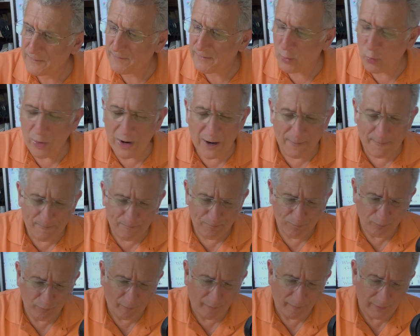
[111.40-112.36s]
Wow.
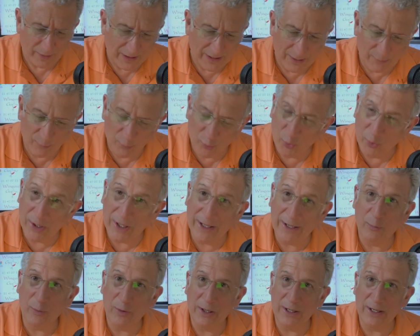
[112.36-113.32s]
I
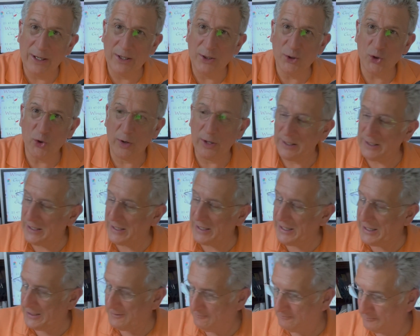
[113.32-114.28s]
really enjoyed that.
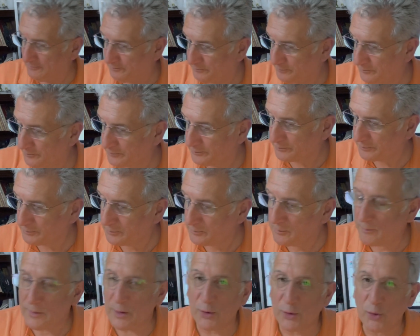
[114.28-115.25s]
Again,
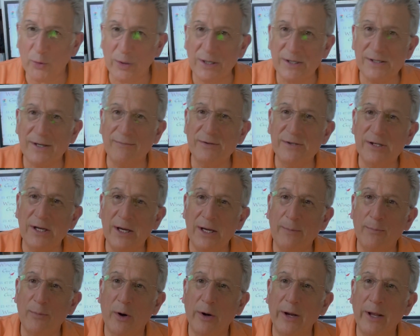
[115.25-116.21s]
2017
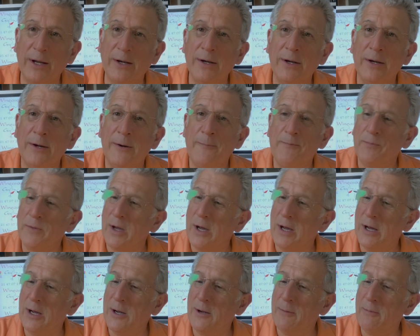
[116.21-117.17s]
Barnett.
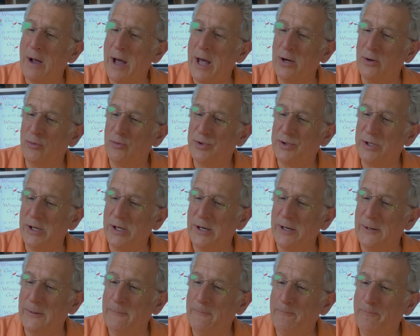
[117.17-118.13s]

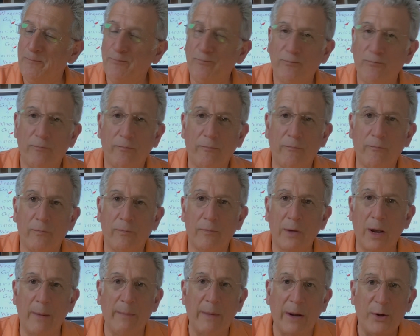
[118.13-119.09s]
I'm
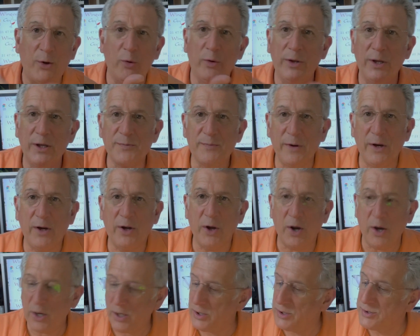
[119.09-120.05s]
not doing this
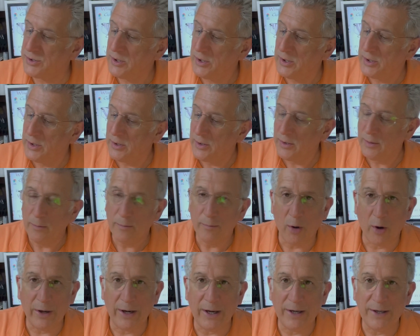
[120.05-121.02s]
because
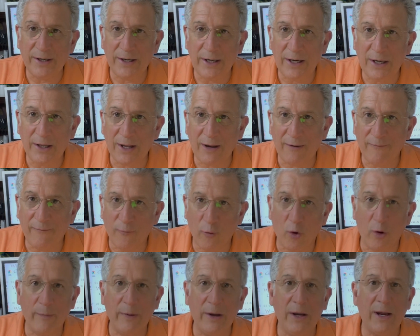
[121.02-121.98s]
Barnett did anything
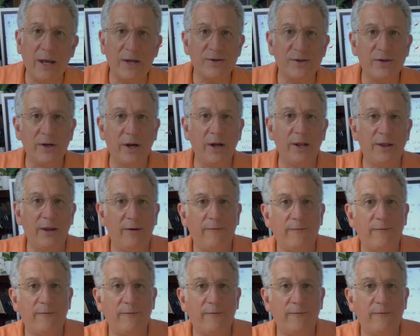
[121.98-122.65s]
for me, has done anything